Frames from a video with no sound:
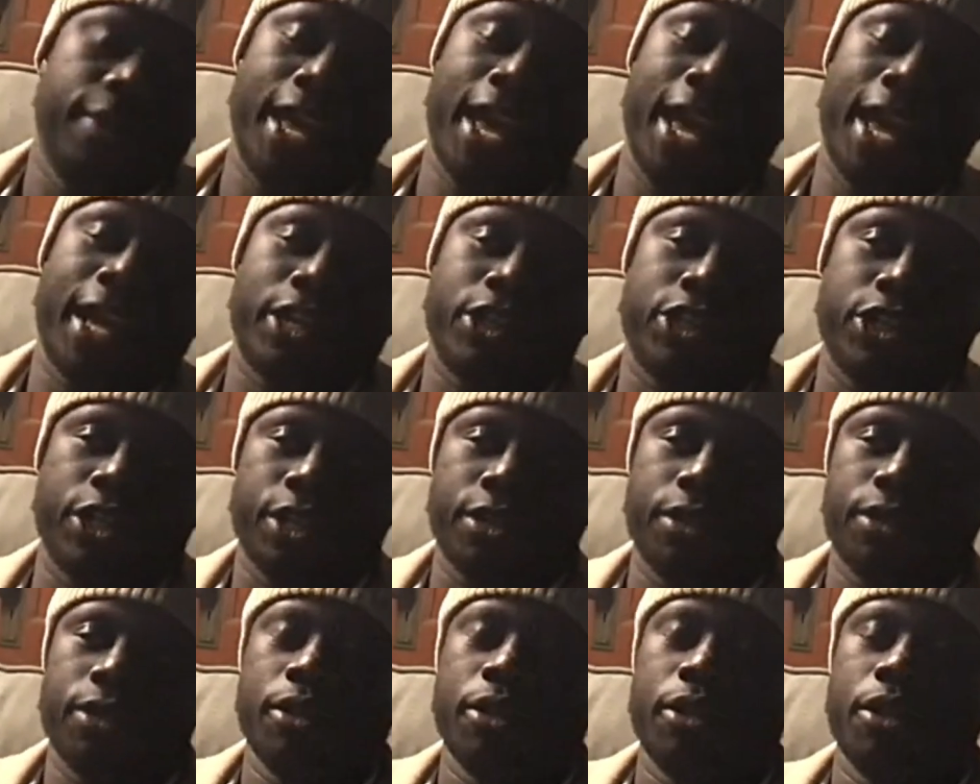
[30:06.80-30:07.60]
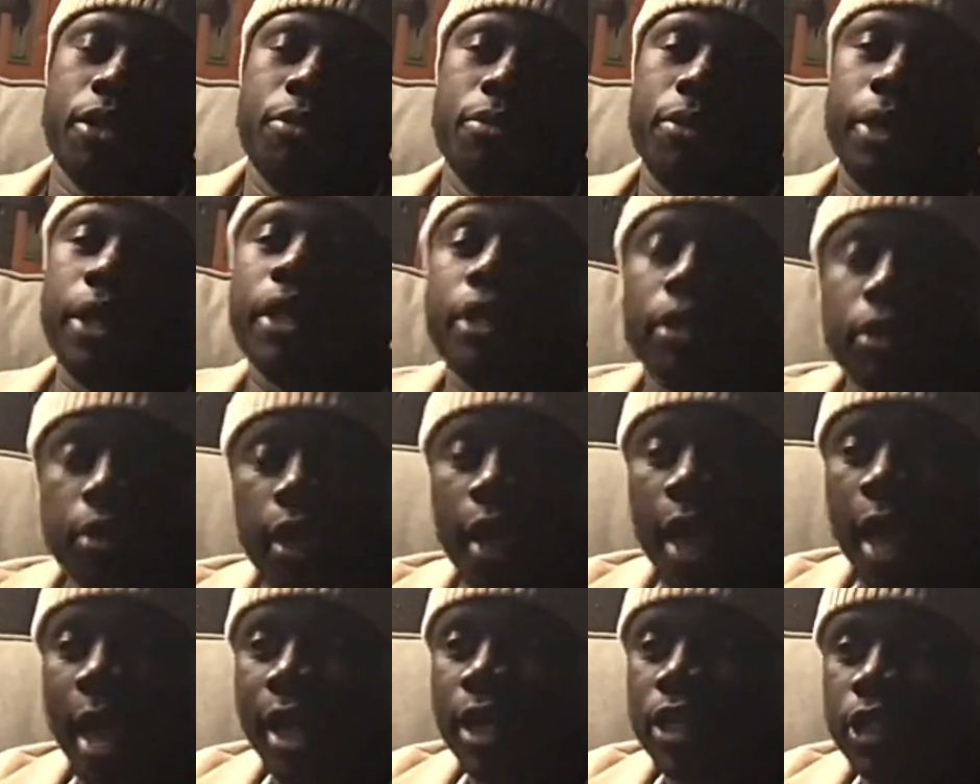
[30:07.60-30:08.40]
Action. But
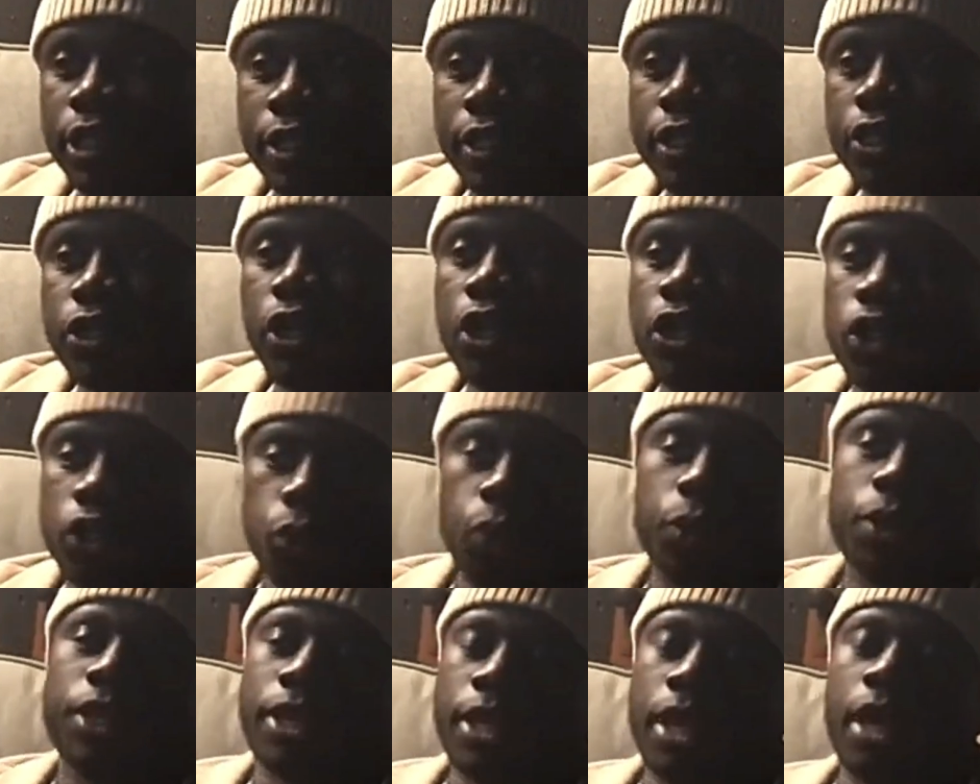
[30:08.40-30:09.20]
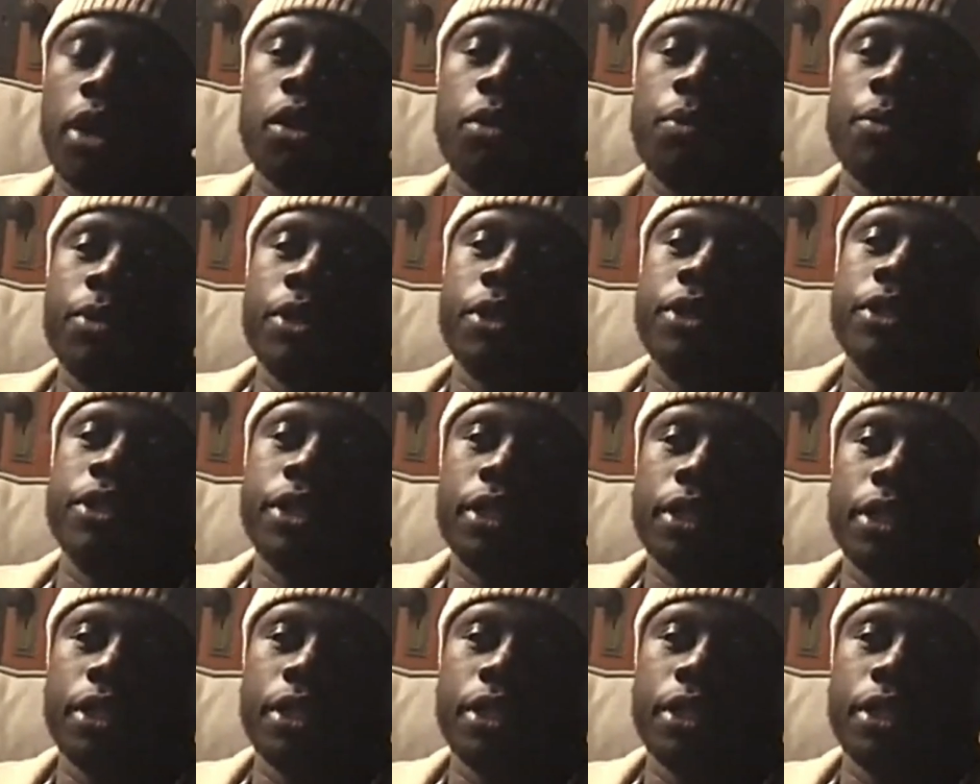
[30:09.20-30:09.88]
action starts with accountability.